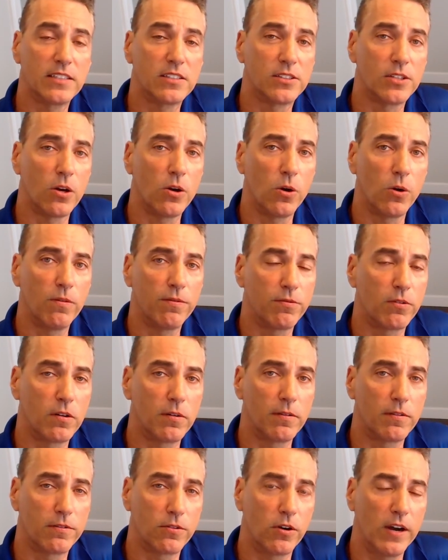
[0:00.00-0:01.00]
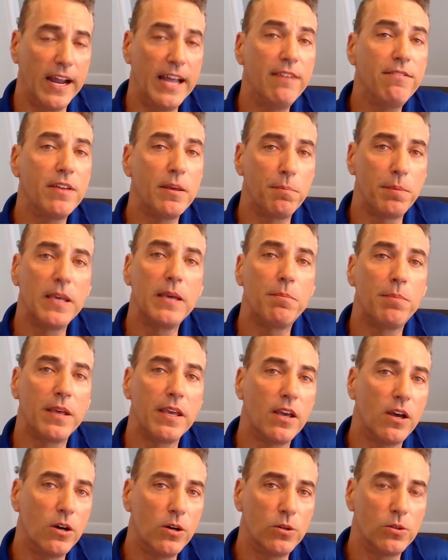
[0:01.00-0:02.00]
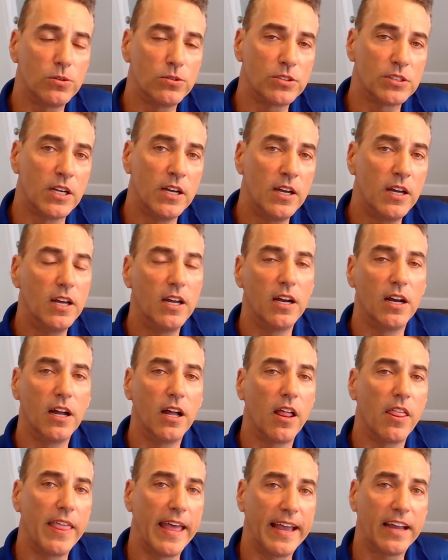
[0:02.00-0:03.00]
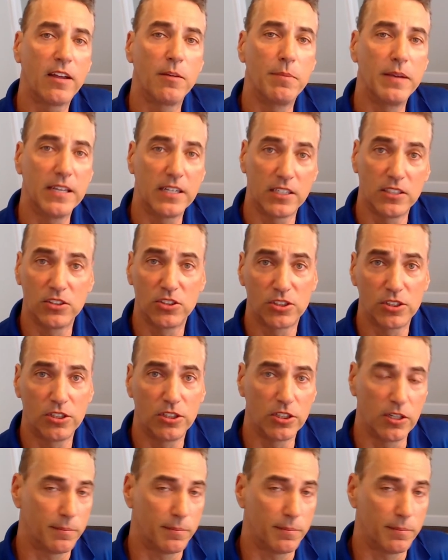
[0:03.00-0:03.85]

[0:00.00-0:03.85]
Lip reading: So for heavy PPOs, that could be a concern.